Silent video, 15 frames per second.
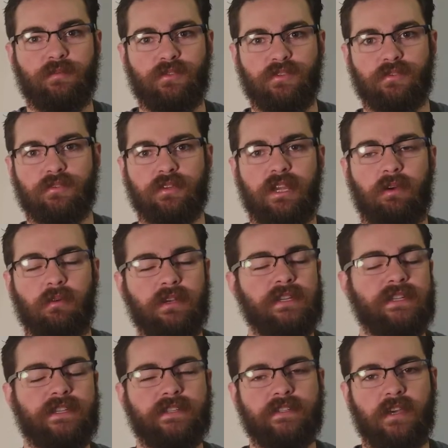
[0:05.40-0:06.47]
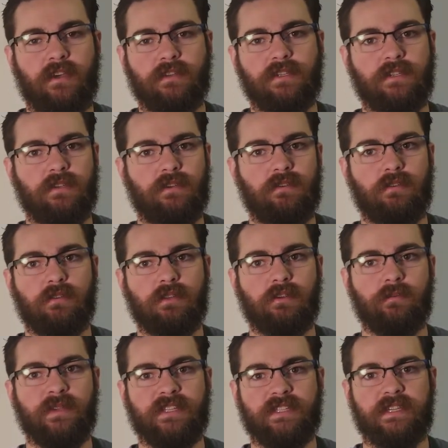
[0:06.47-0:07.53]
Jewelry. I wanted to talk to you a little
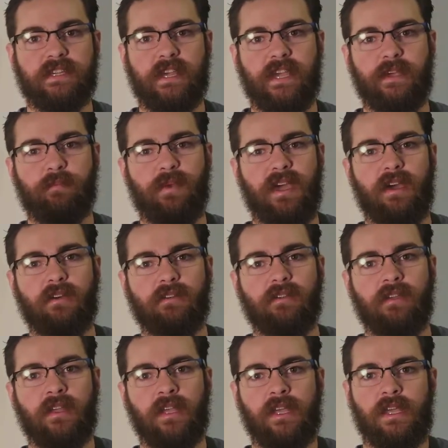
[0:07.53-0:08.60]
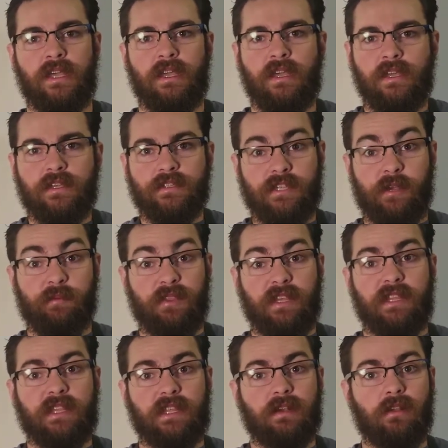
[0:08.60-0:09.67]
bit today about
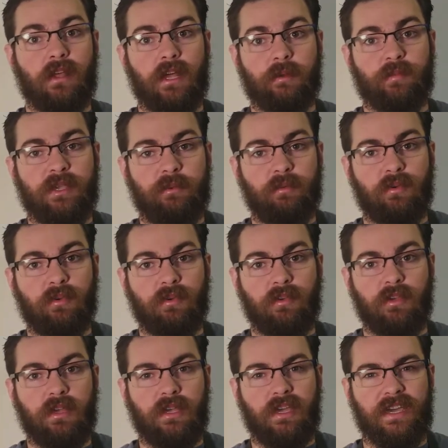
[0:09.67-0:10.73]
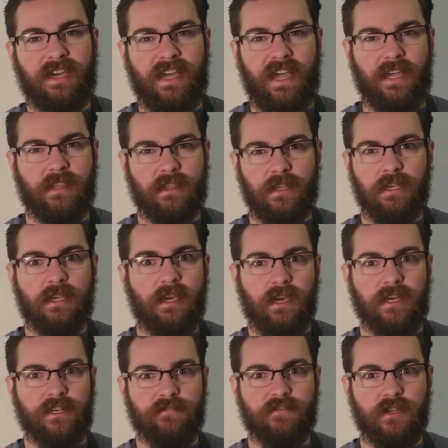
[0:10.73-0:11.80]
something that a lot of people, I think,
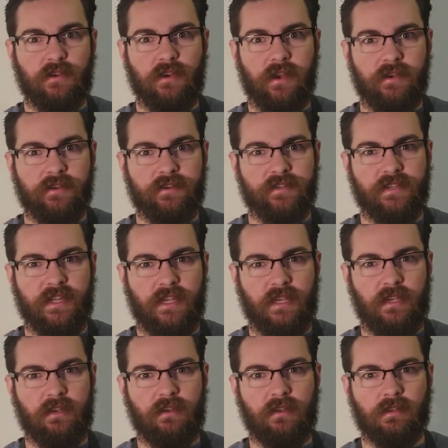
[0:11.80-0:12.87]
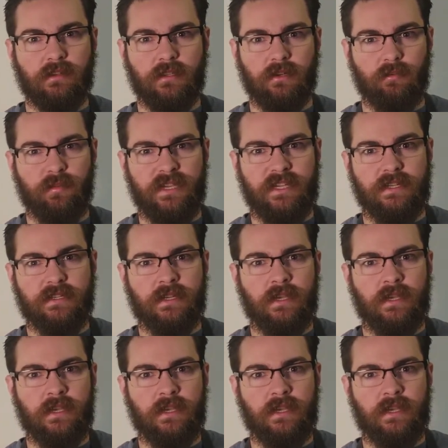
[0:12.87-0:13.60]
kind of don't understand a little bit.